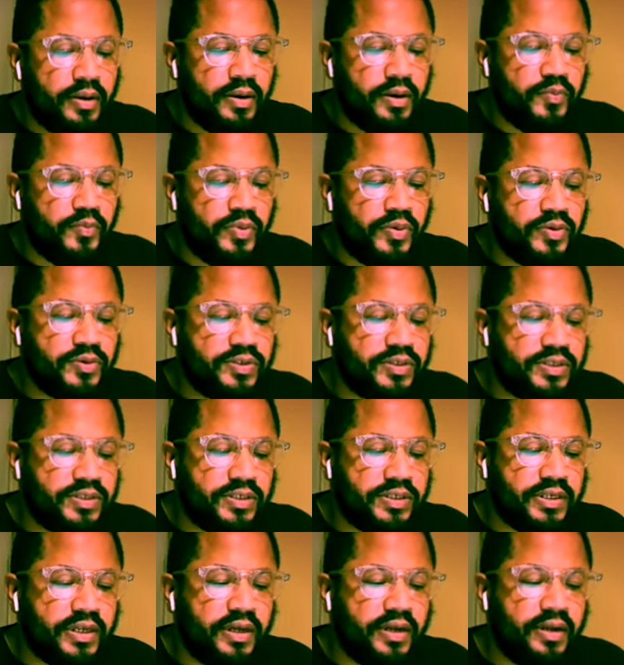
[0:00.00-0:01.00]
person
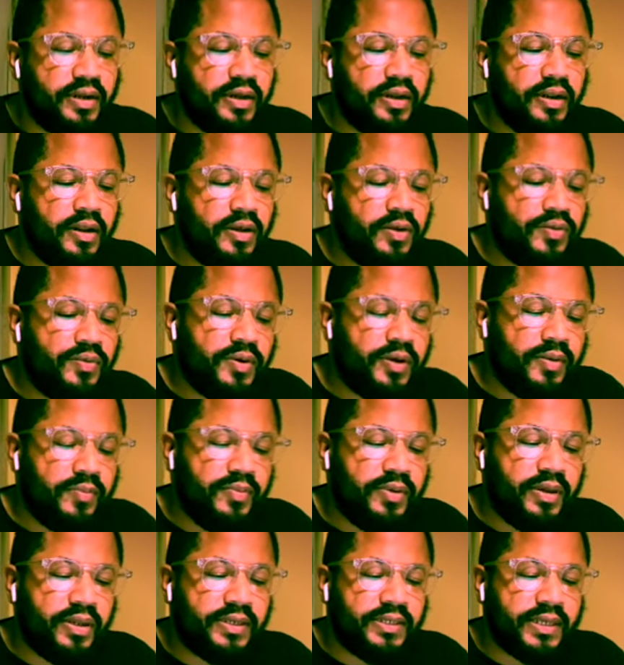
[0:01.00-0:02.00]
standing alone can
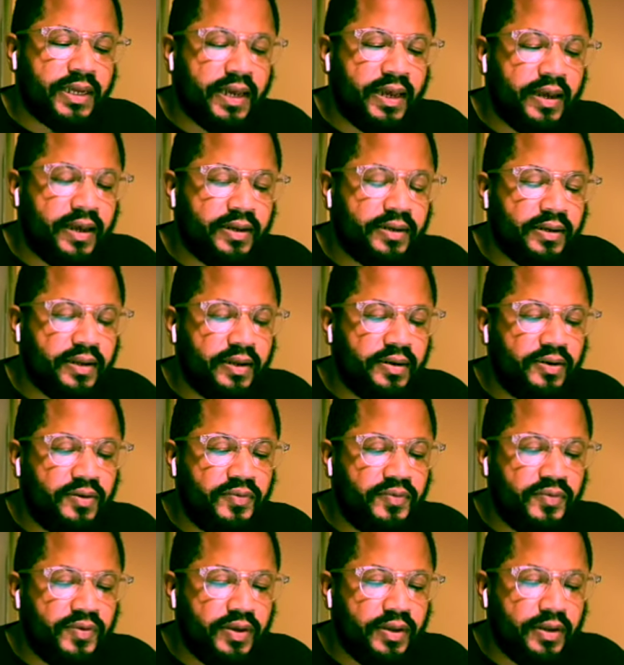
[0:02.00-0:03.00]
be attacked and
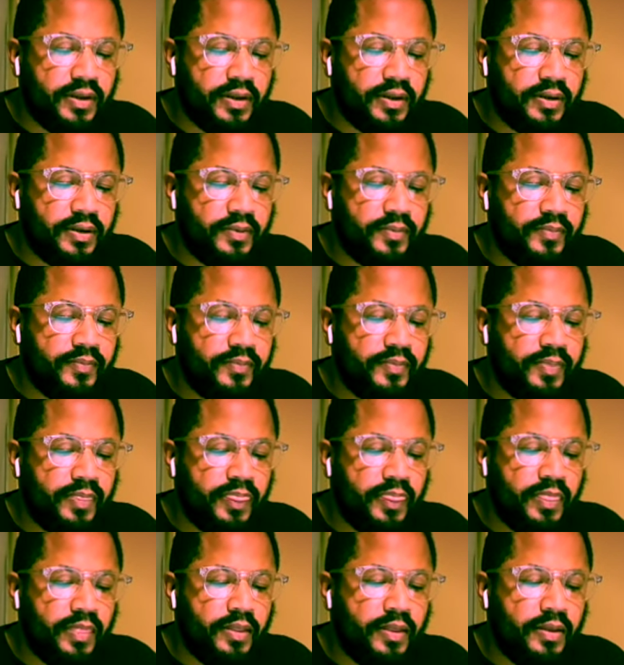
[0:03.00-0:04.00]
defeated,
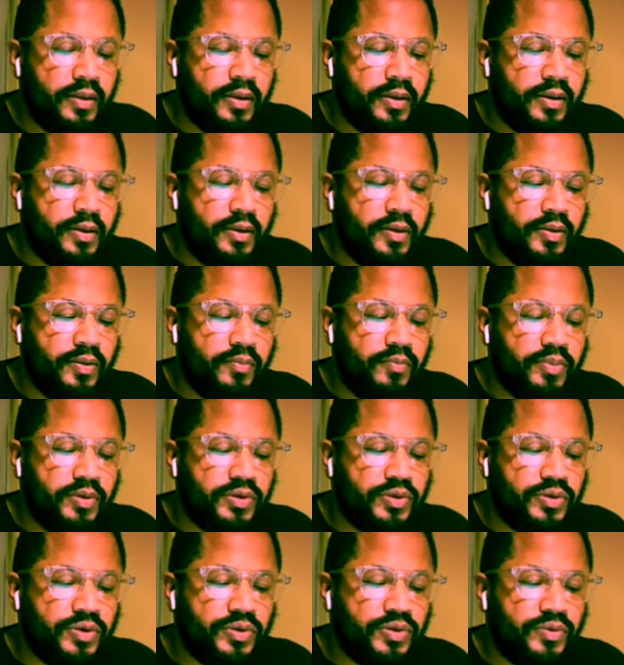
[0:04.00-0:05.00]

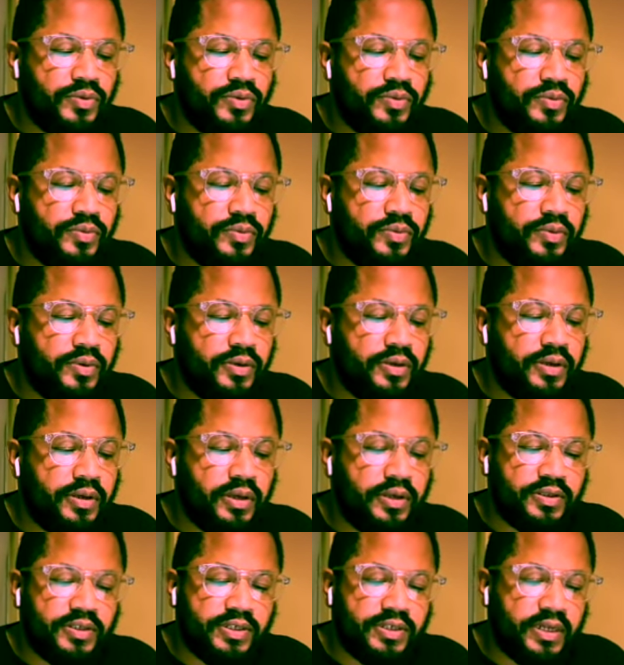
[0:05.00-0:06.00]
but two
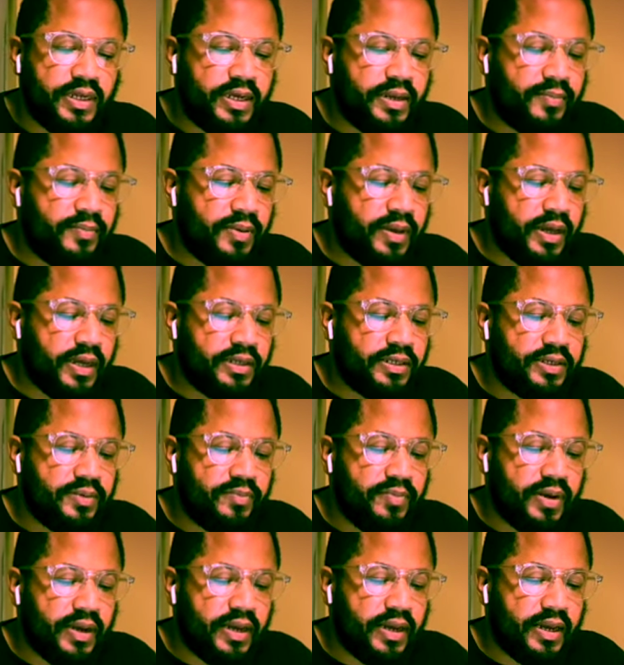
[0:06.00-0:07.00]
can stand back to
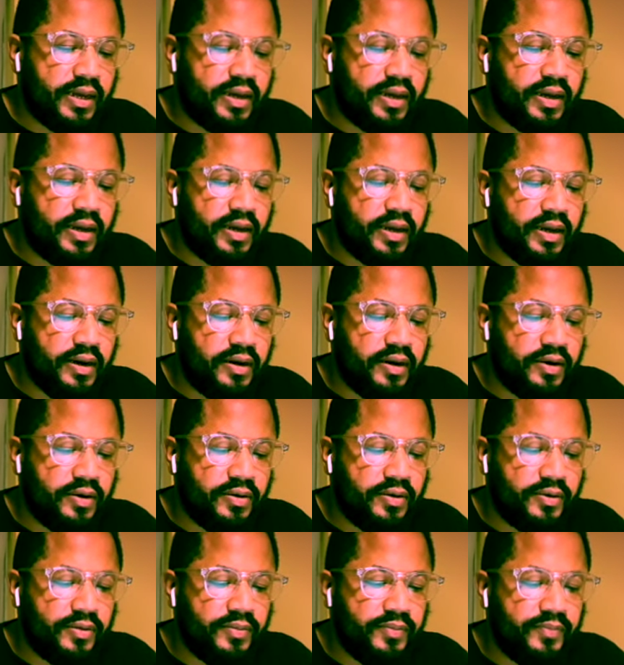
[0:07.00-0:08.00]
back and
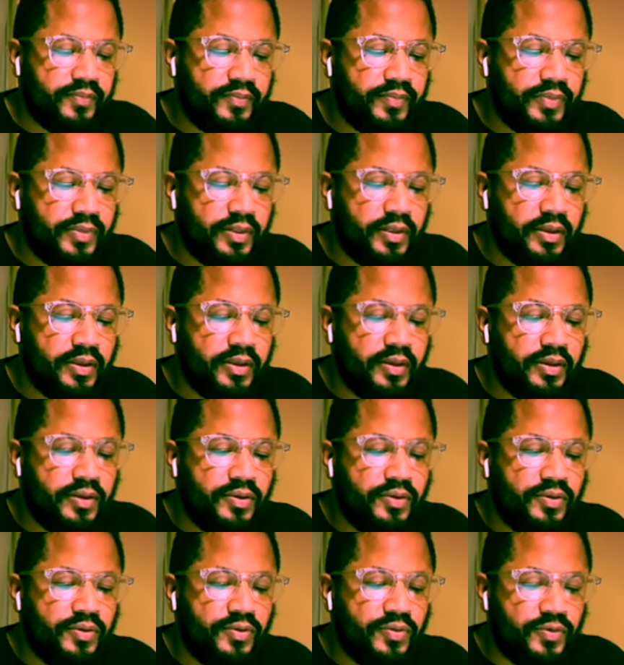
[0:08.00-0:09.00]
conquer.
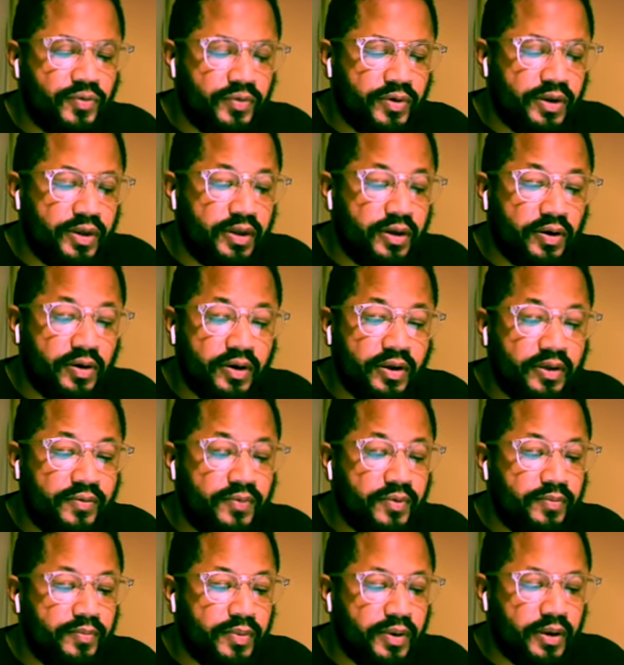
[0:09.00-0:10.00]
Three are
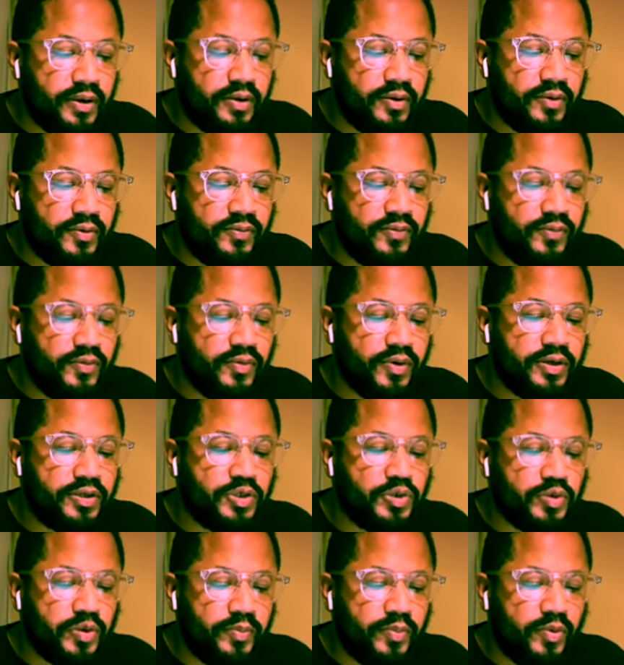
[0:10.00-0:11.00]
even better, for a
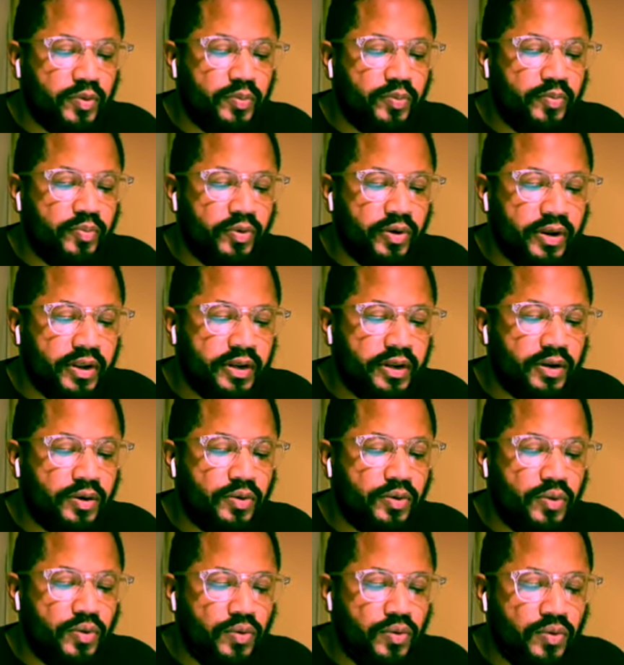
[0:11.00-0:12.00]
triple
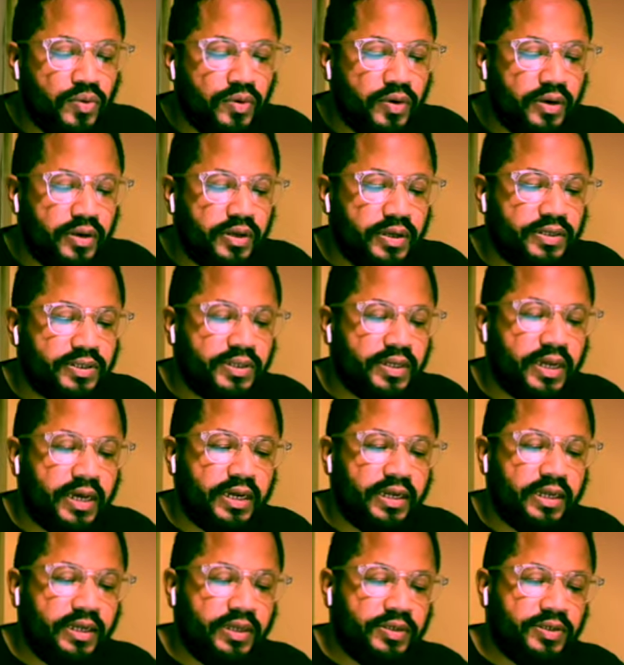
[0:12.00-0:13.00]
braided cord is
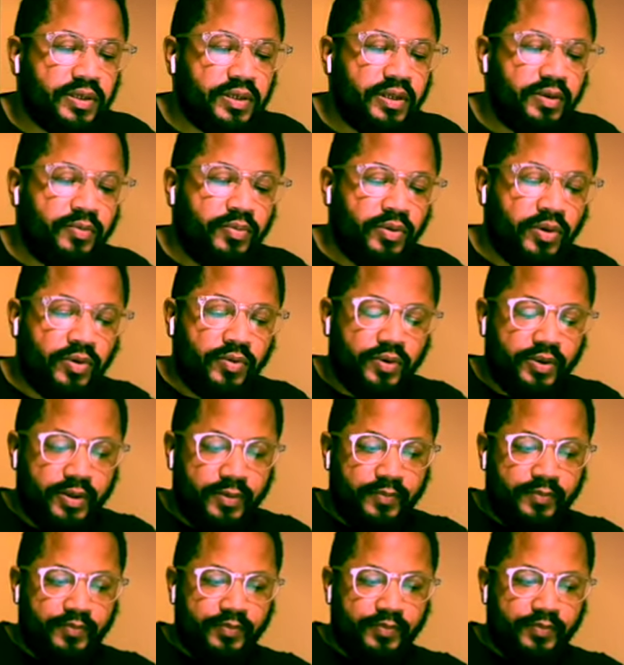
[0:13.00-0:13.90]
not easily broken.